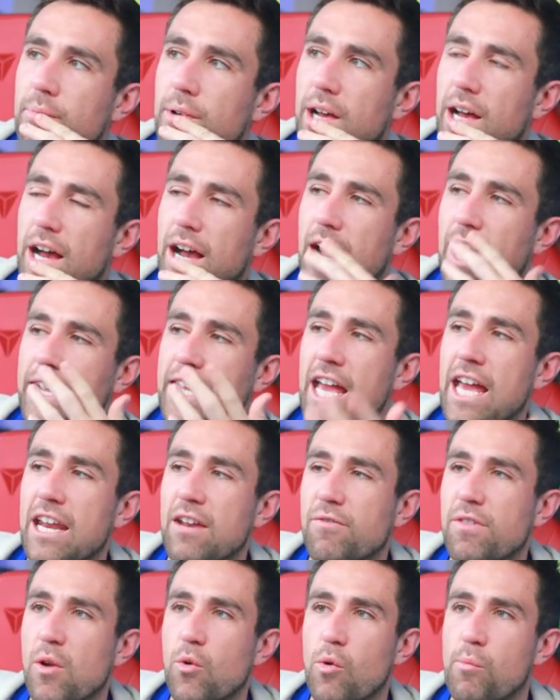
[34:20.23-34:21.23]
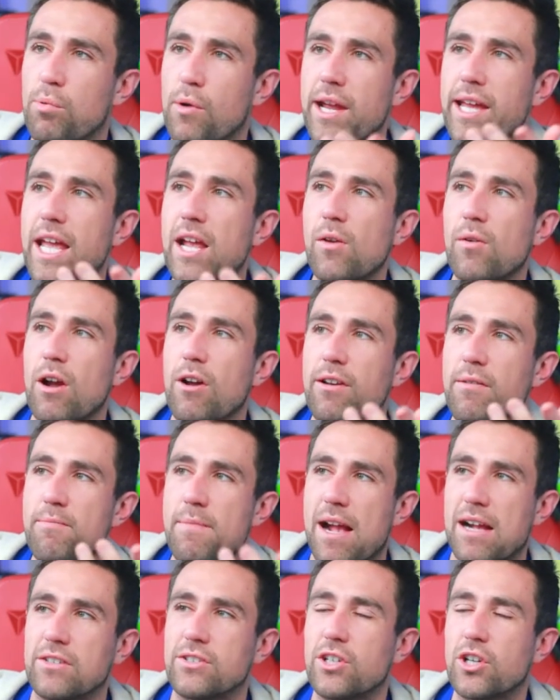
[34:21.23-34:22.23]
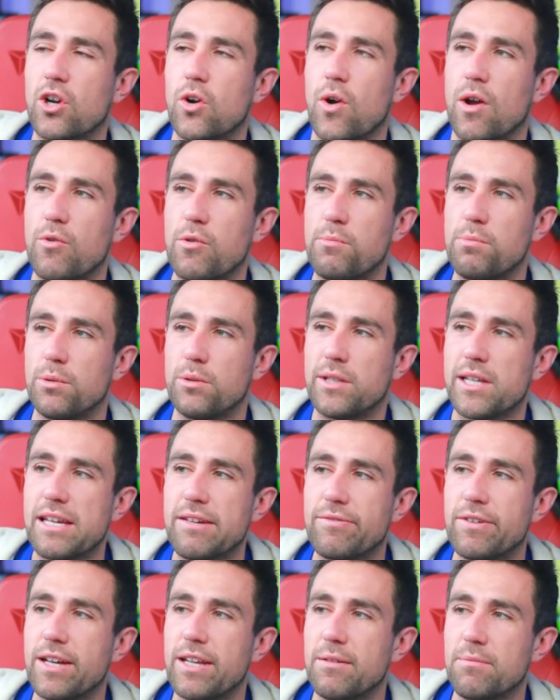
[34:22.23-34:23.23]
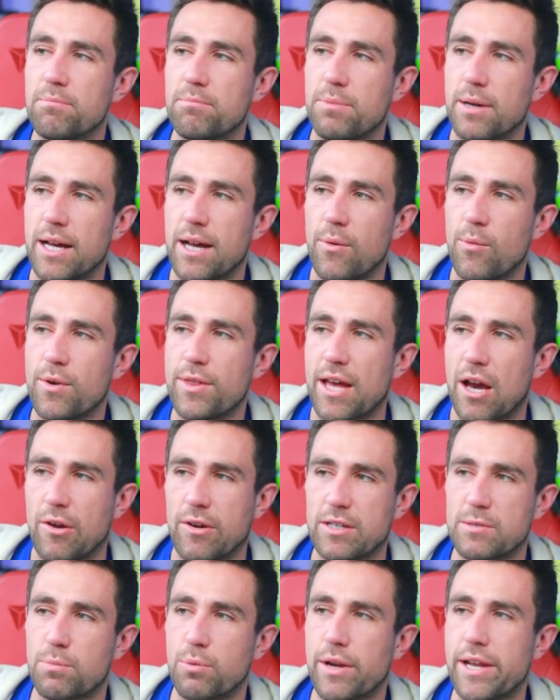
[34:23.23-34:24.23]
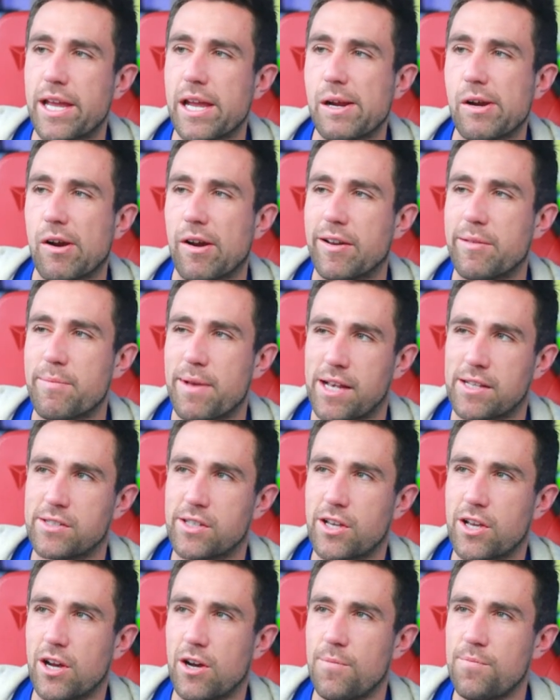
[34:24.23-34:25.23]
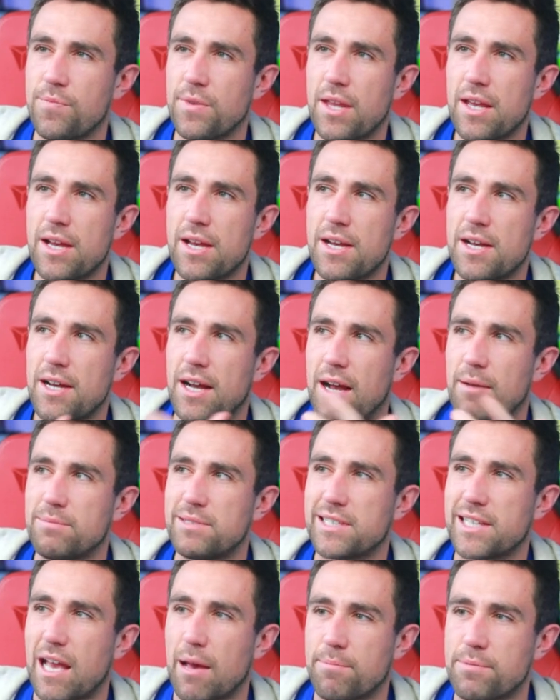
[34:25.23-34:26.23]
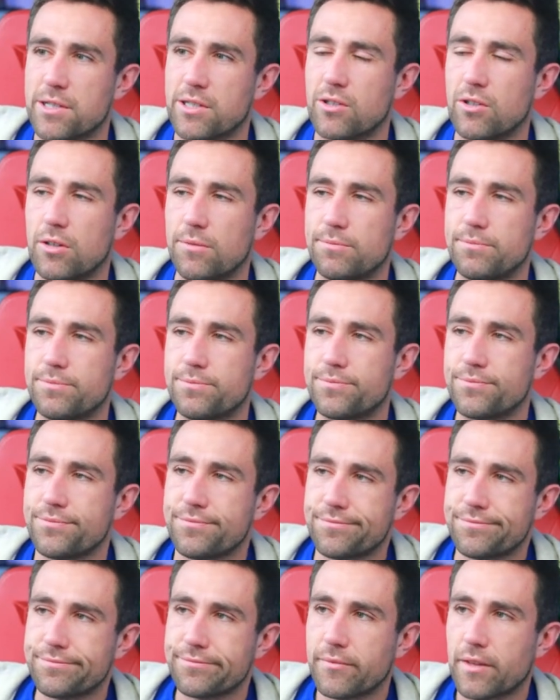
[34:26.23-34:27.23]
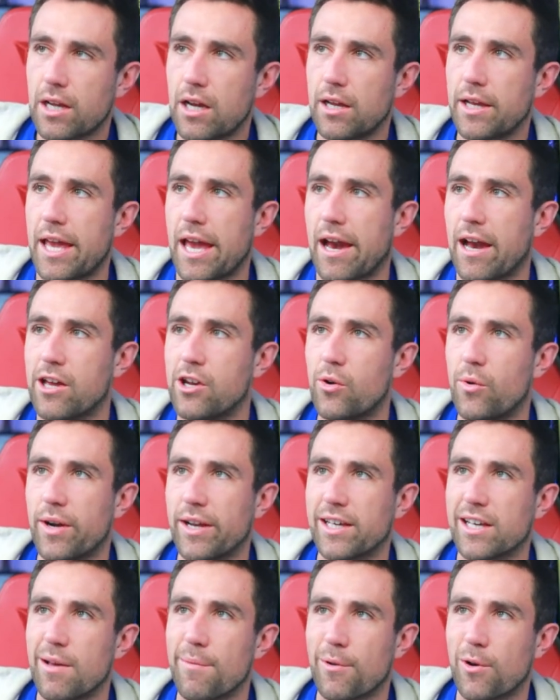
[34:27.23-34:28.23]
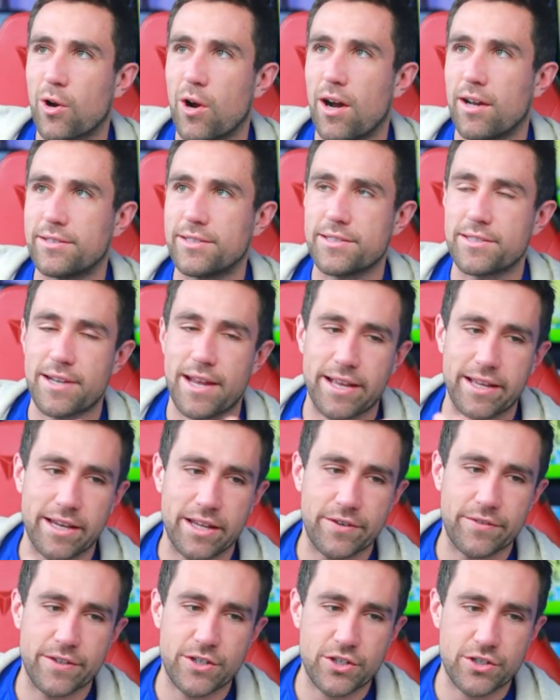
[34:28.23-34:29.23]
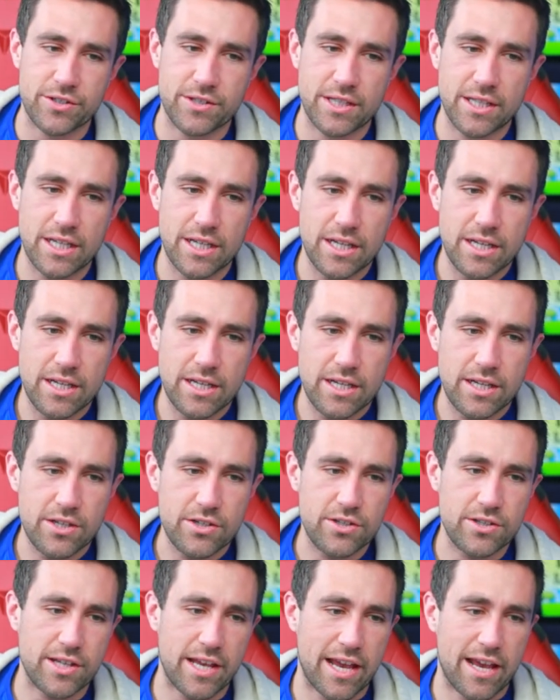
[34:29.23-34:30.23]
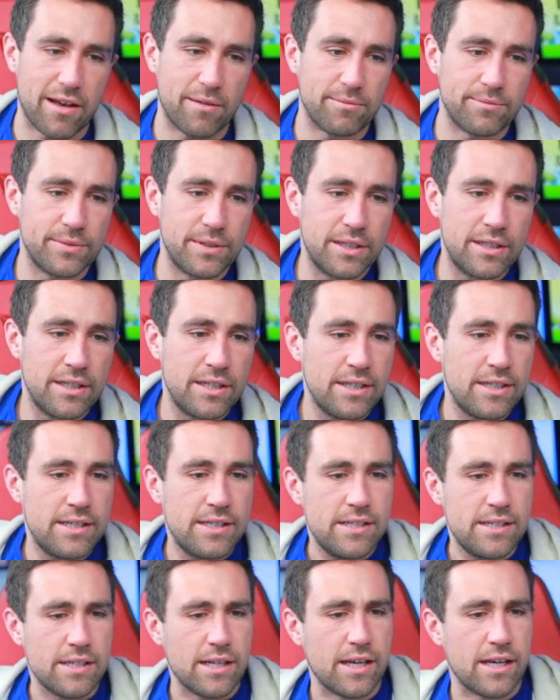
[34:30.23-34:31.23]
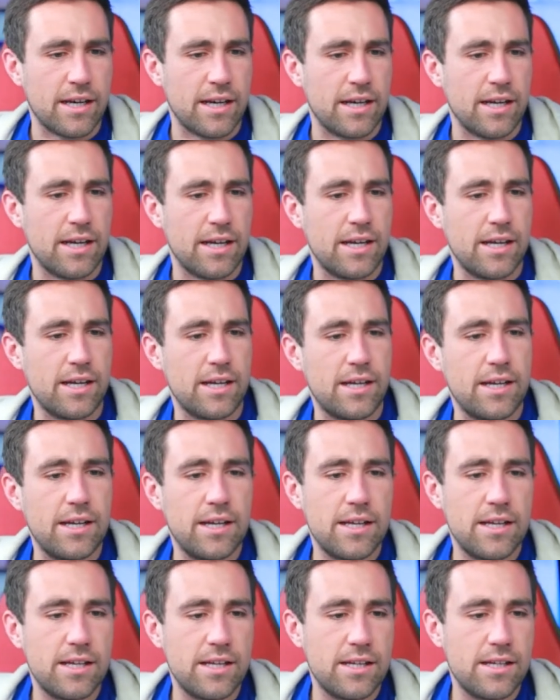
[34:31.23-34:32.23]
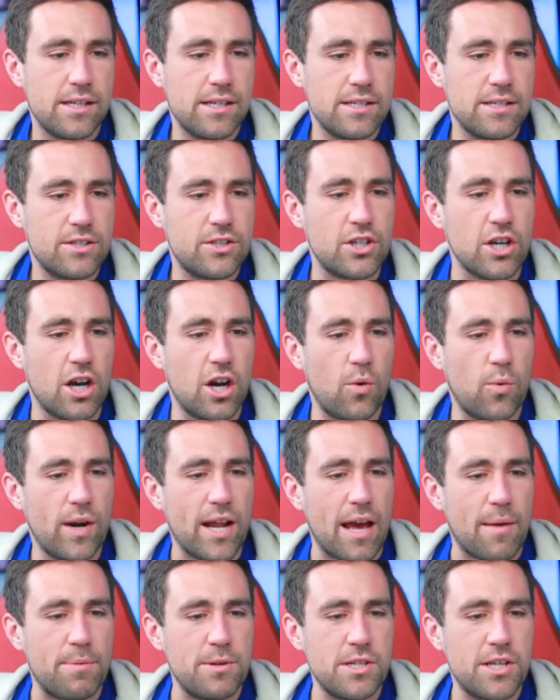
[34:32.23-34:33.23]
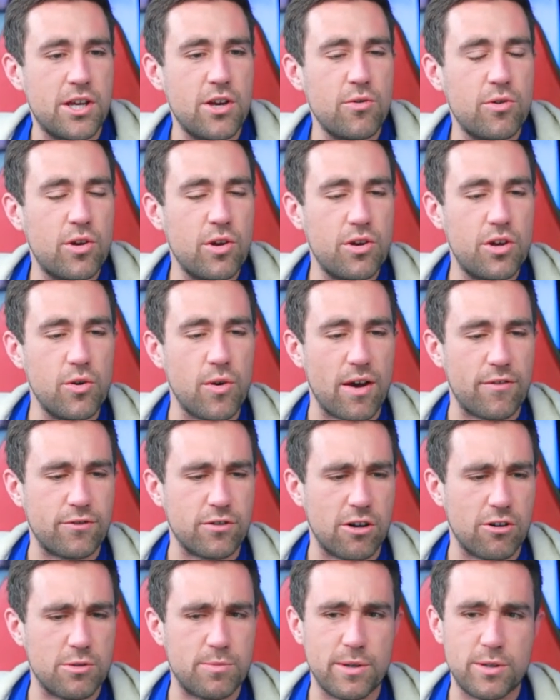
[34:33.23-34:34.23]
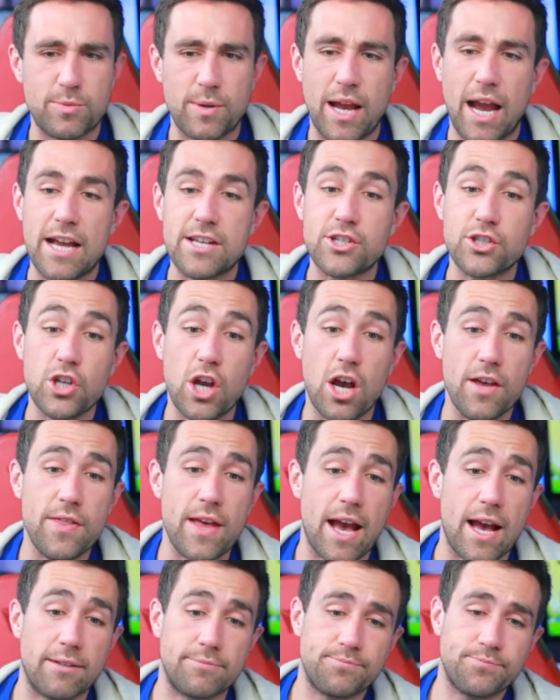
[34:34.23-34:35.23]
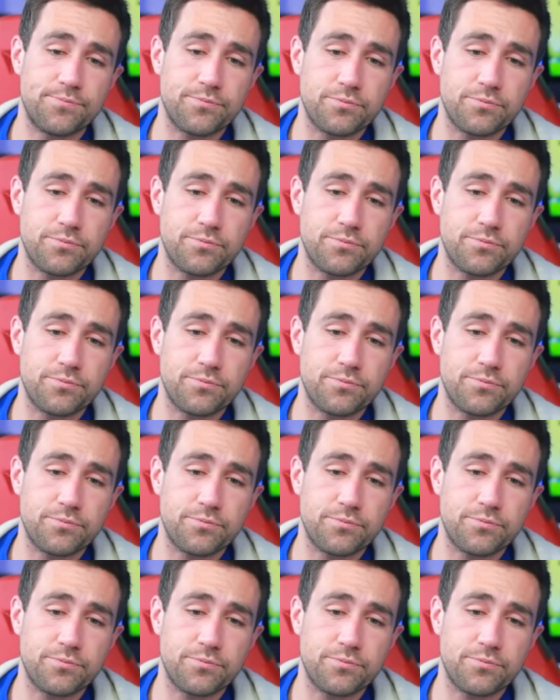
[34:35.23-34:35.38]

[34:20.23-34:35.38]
Again, if they were breaking ground in Mexico, I would believe it. But without us breaking ground in Mexico, I'm skeptical. Again, I don't want to come across as a negative. It's just, zam. So what happened to QQQ After Hours Big Spike? I saw that.